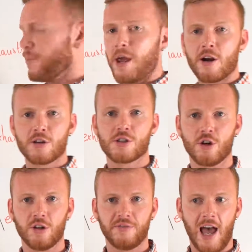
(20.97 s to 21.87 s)
pairs
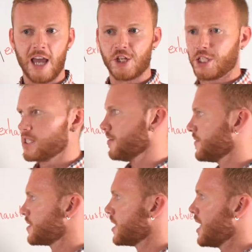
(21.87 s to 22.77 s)
of
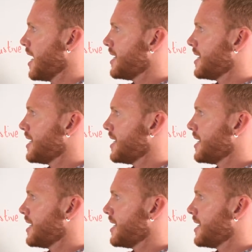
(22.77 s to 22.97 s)
adjectives.